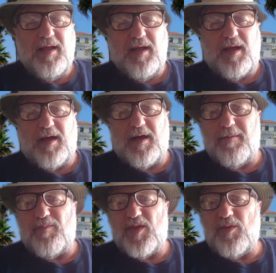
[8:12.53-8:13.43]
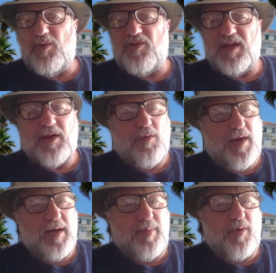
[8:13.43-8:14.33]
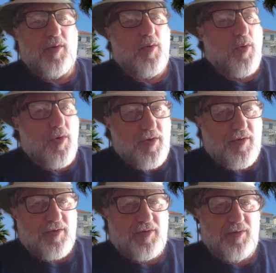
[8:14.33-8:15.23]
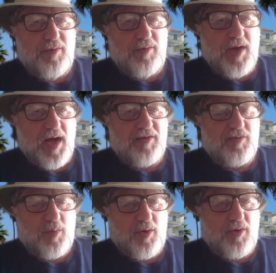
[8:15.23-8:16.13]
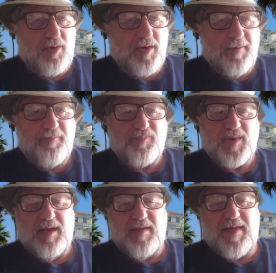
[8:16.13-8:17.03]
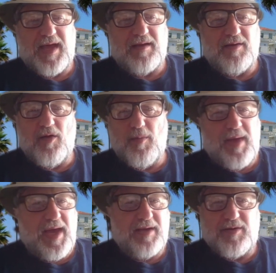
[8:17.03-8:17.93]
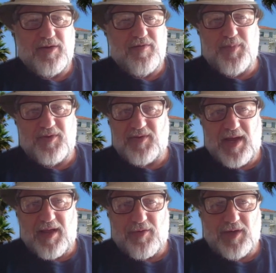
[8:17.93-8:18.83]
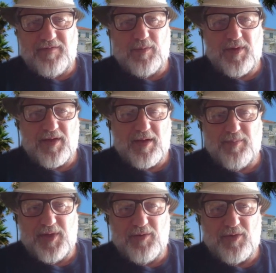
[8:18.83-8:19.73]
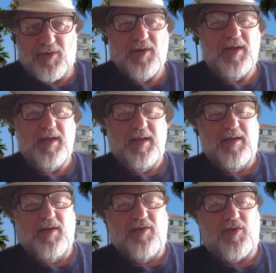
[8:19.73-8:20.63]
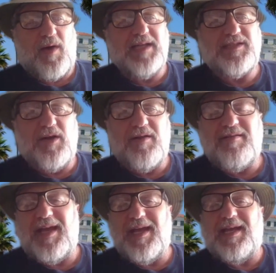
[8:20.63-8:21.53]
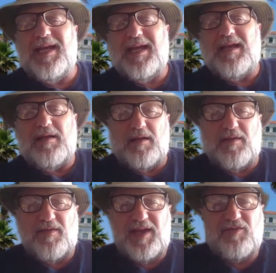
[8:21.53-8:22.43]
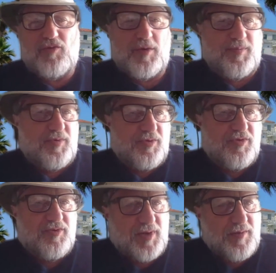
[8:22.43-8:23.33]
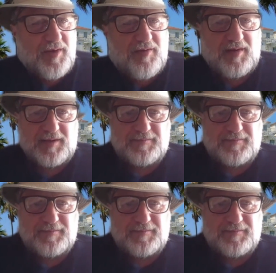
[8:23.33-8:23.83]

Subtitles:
there was an incredible order to God's word that no man could have put together, even with a computer. So I started taking the scriptures seriously